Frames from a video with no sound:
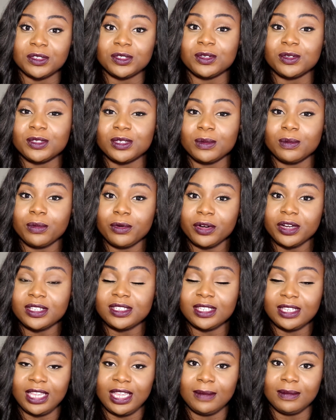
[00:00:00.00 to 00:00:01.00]
So it's important
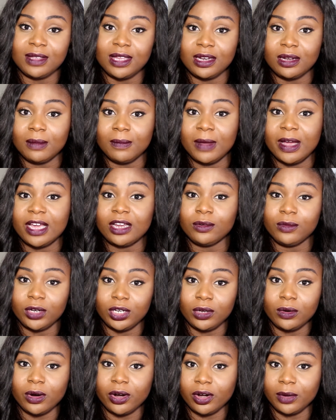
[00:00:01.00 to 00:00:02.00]
to keep that in mind when
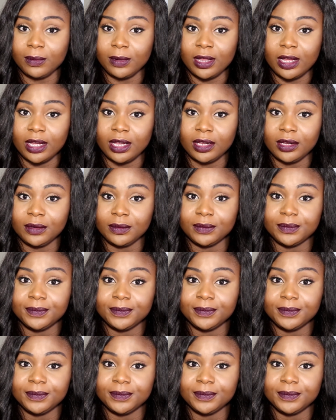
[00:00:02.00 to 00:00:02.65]
you are applying.